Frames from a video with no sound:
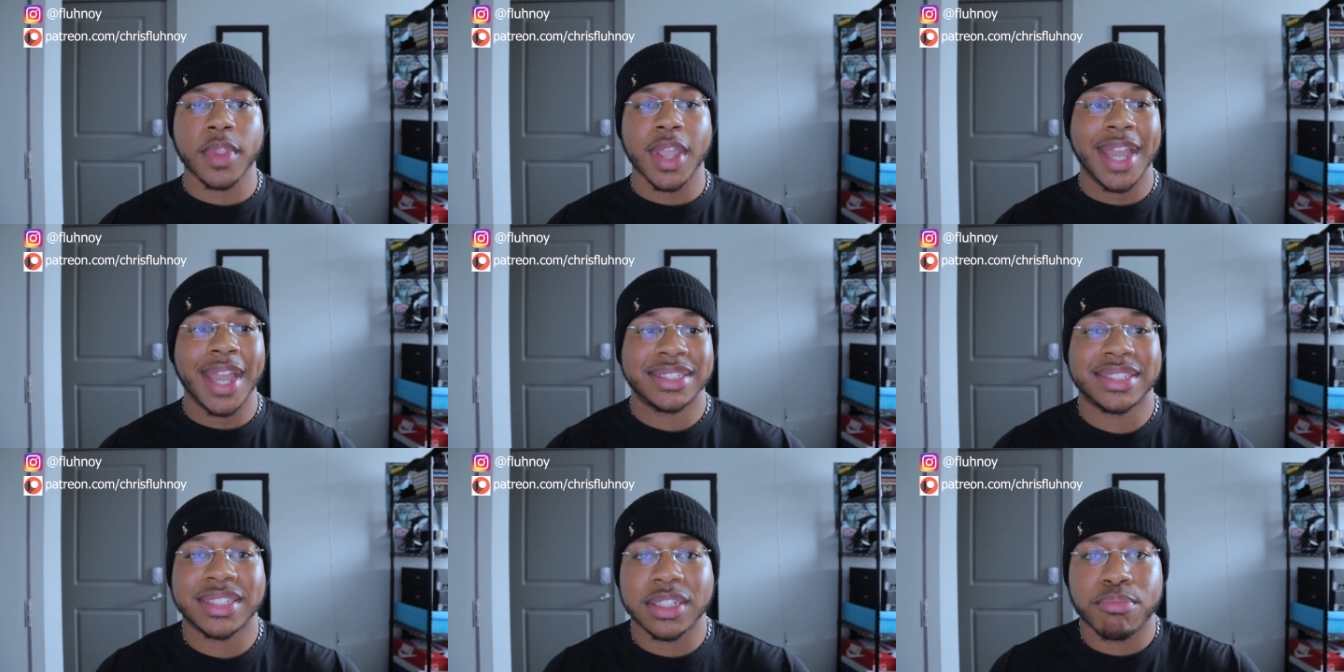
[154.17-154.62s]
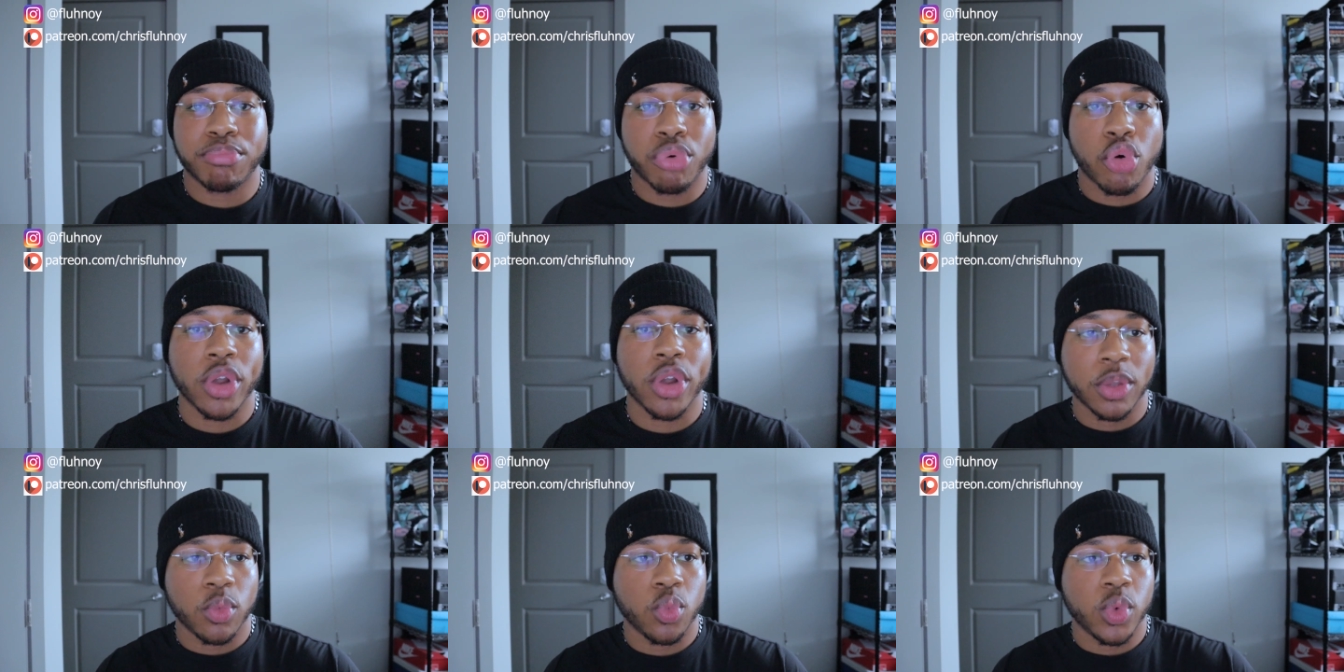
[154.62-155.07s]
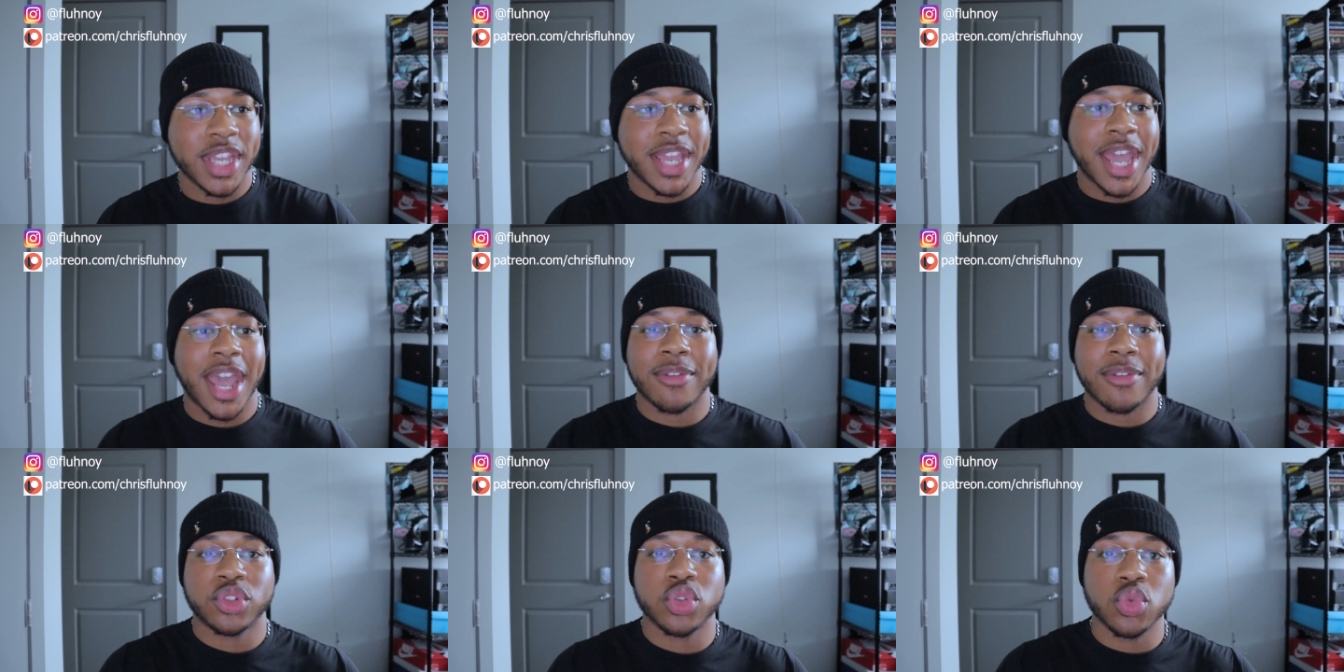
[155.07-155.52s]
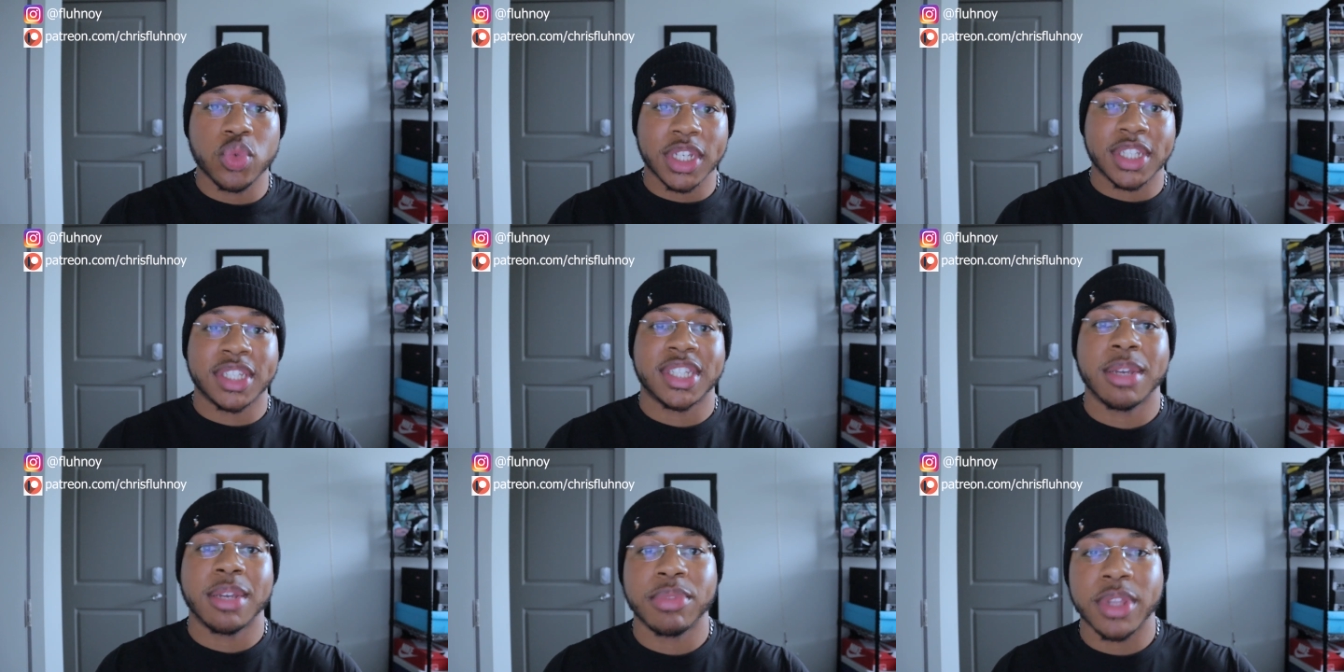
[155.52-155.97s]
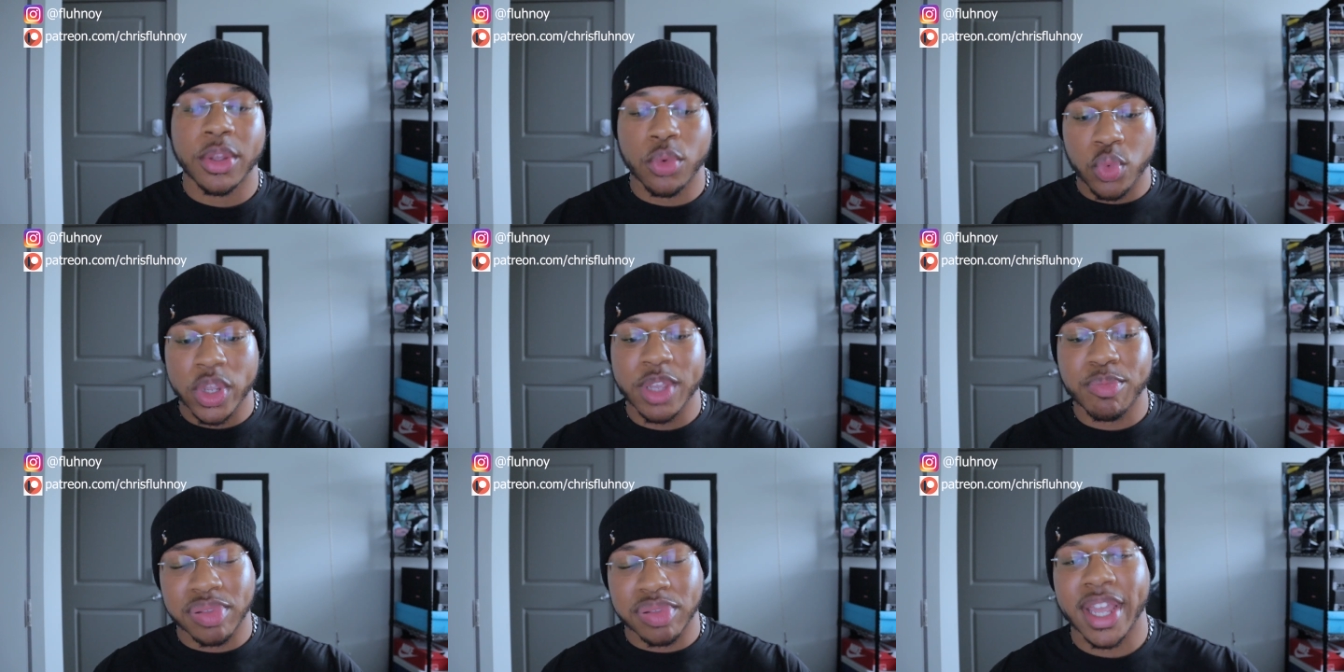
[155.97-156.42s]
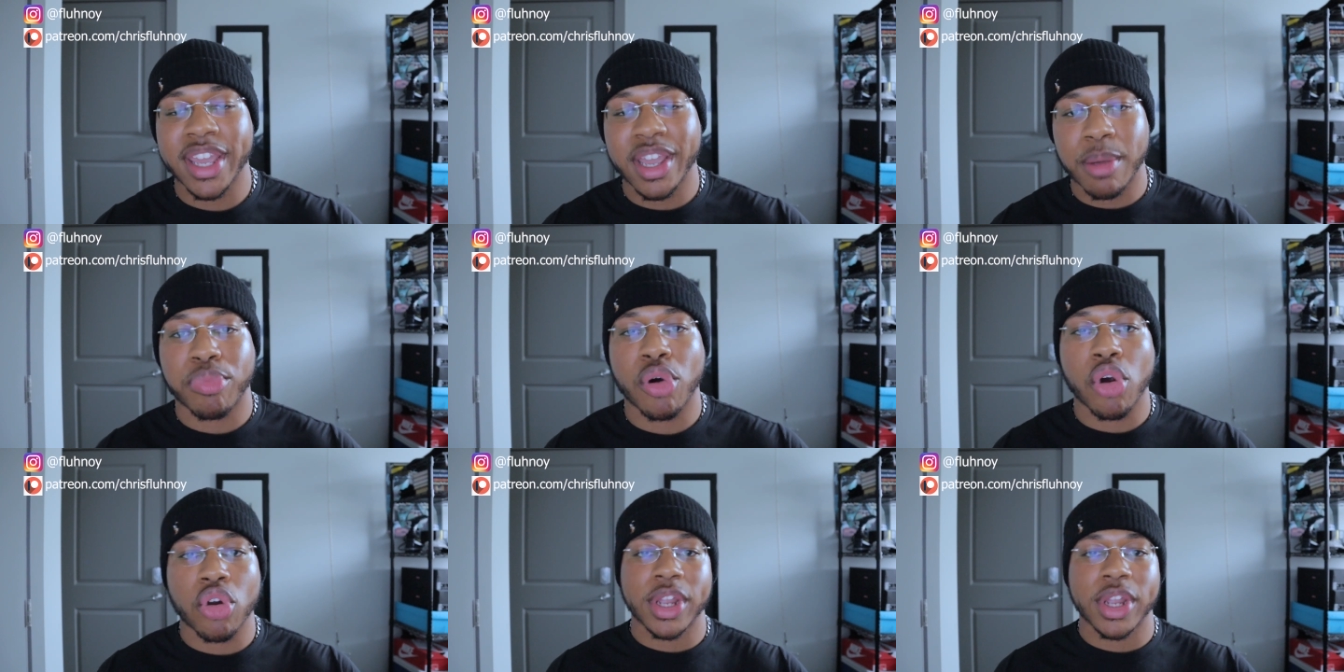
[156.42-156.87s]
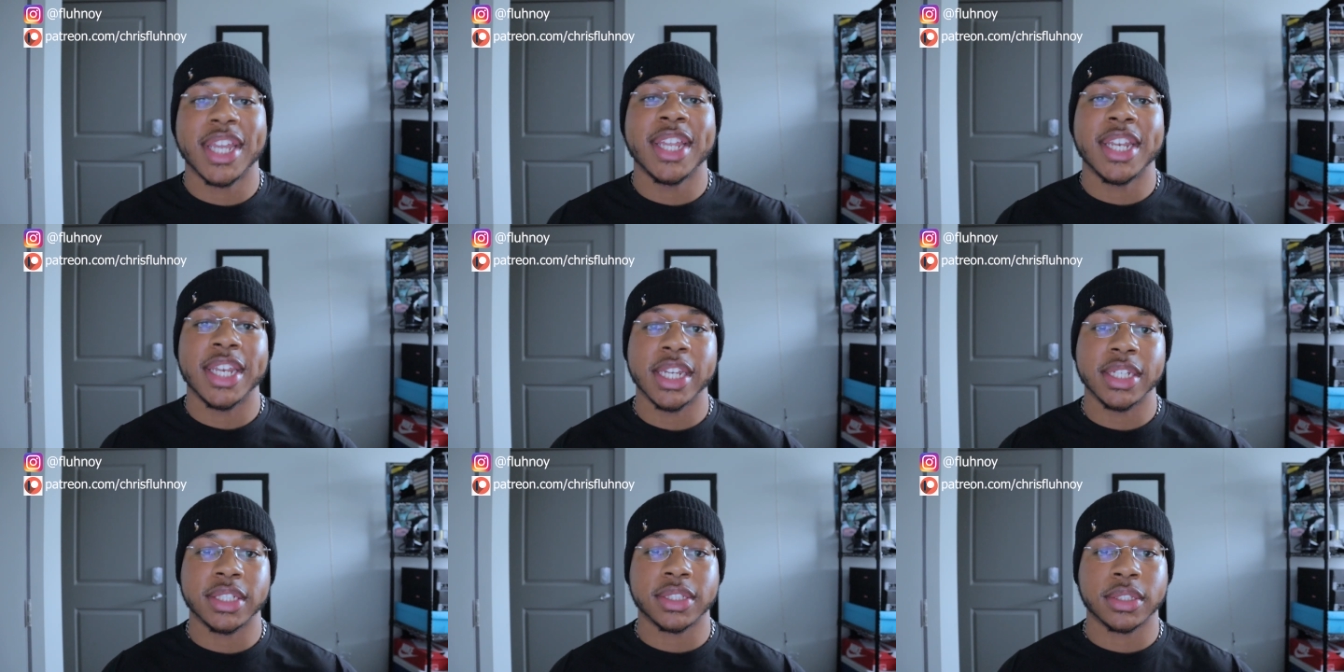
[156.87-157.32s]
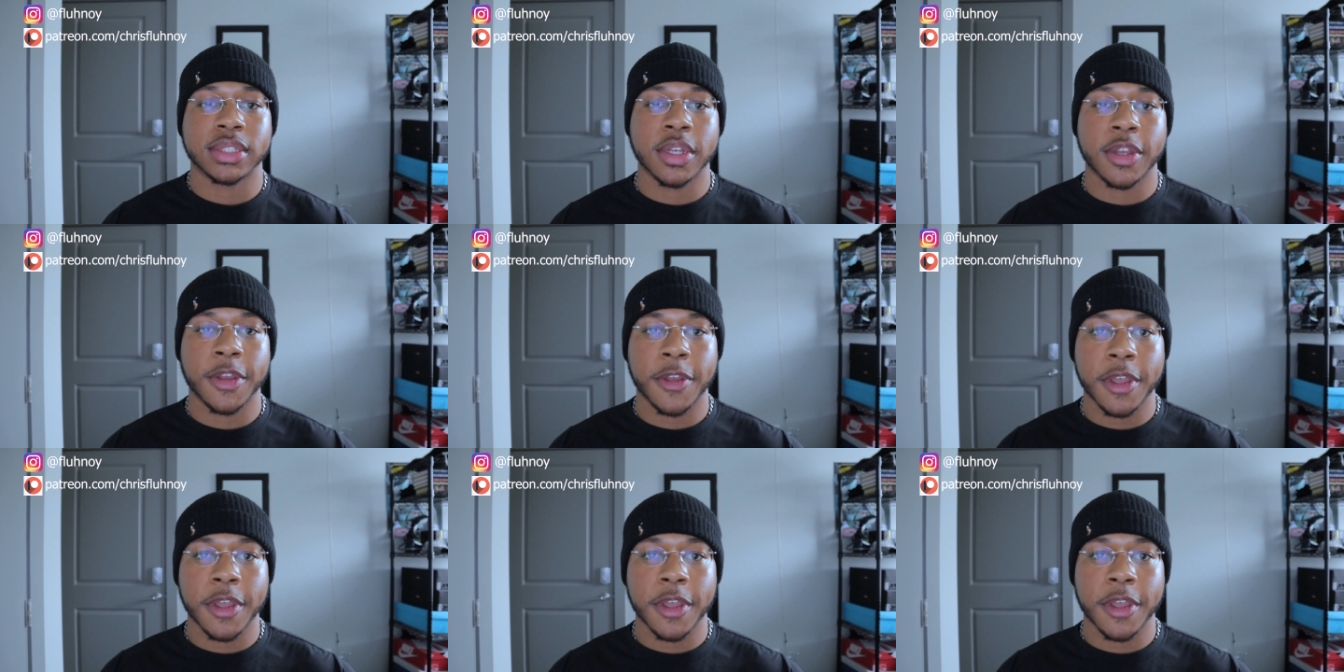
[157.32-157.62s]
At some point, we have to accept that we play a part in this.